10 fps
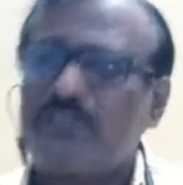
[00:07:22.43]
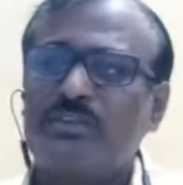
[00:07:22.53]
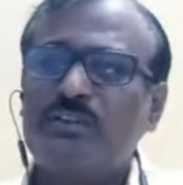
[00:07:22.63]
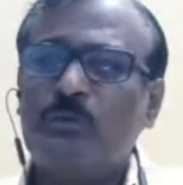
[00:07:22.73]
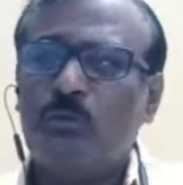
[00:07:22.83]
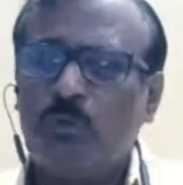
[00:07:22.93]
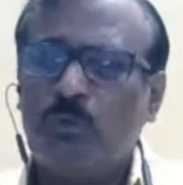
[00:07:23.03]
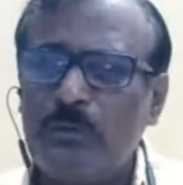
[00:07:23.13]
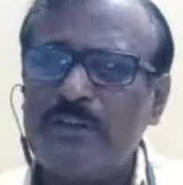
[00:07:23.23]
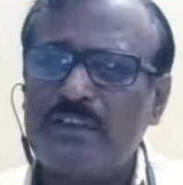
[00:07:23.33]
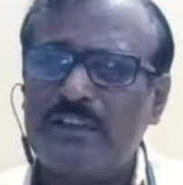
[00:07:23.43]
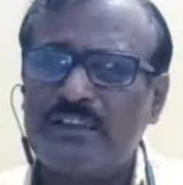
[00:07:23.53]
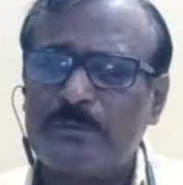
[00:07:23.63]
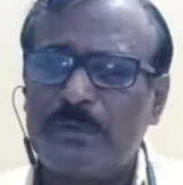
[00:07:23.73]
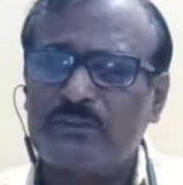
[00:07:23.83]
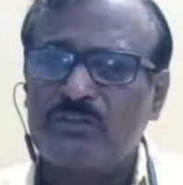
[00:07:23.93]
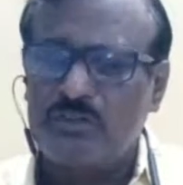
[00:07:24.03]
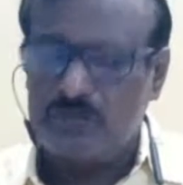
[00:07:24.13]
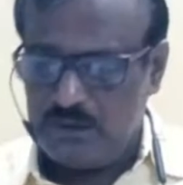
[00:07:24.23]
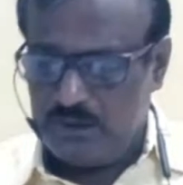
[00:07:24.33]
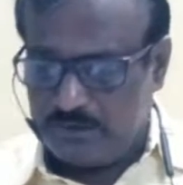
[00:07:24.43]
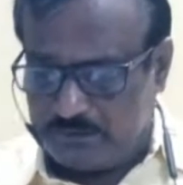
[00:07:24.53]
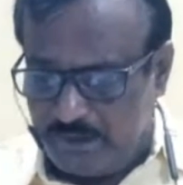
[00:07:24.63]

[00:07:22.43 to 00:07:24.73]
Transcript: only one satisfaction, that